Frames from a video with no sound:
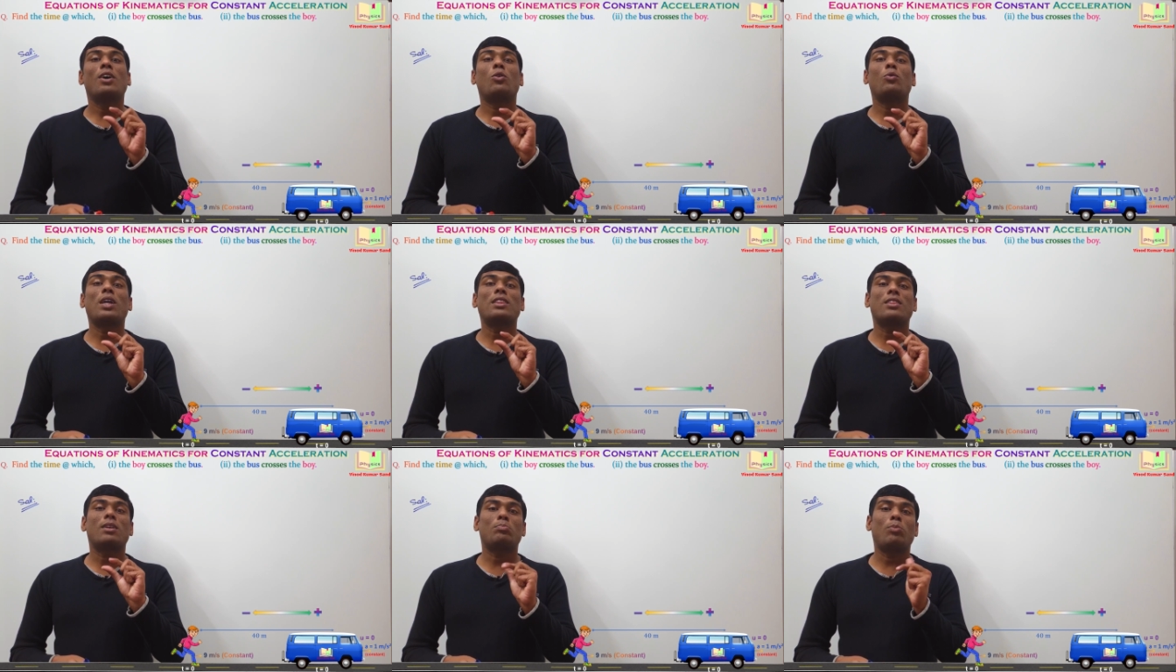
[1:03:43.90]

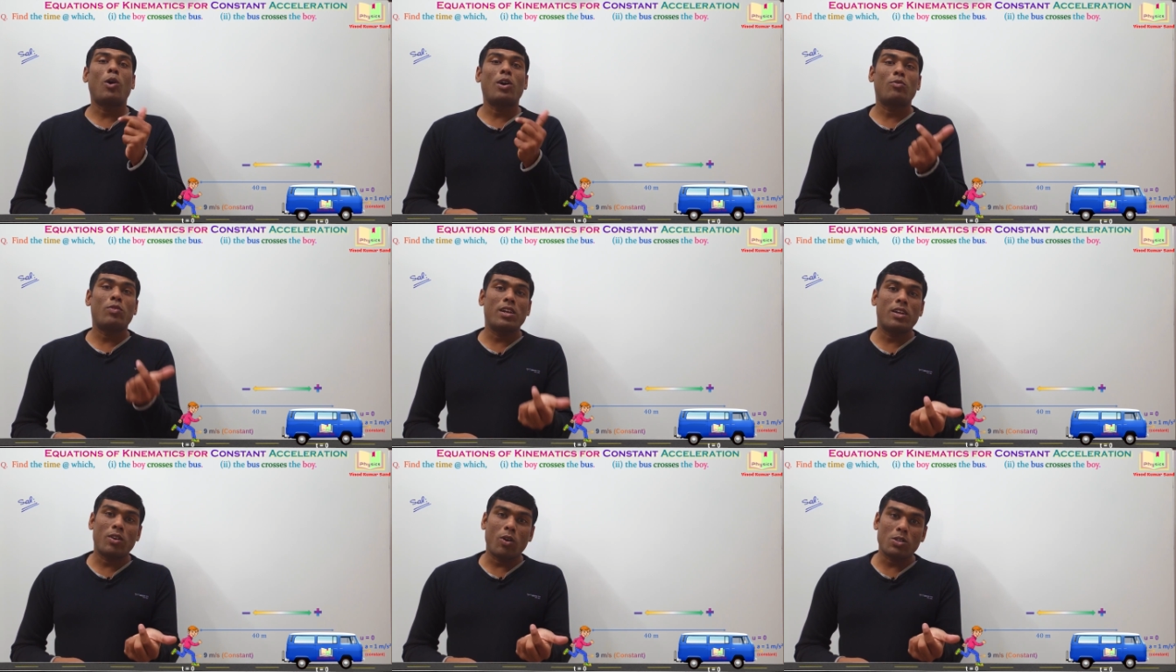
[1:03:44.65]
when the boy
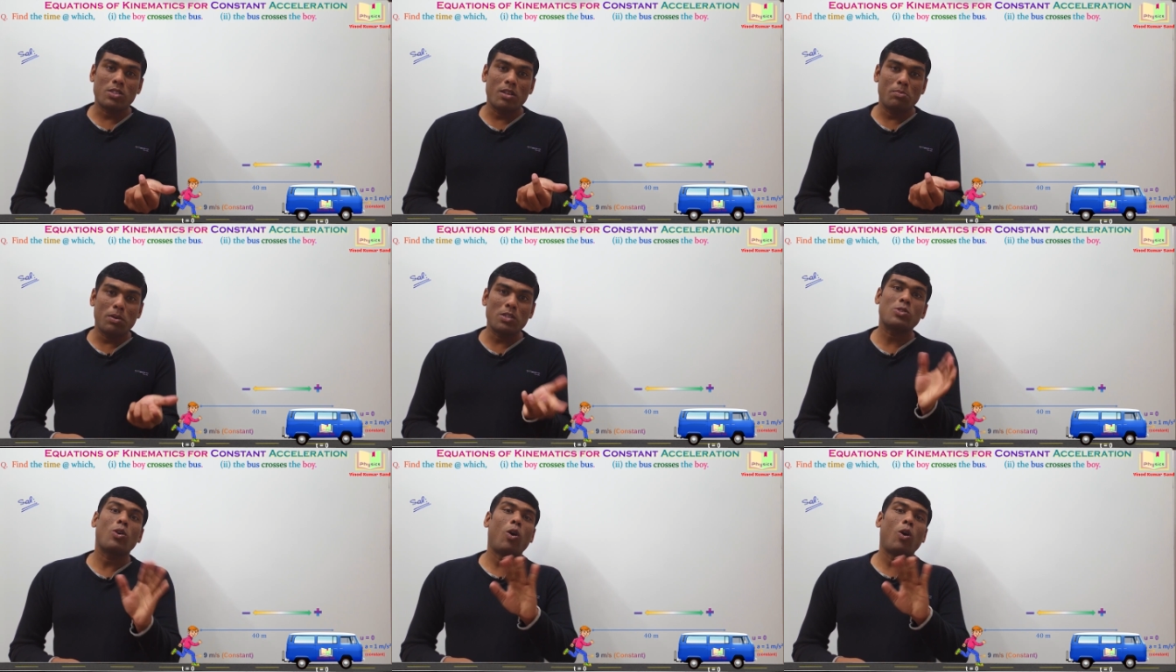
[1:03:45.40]
will cross the bus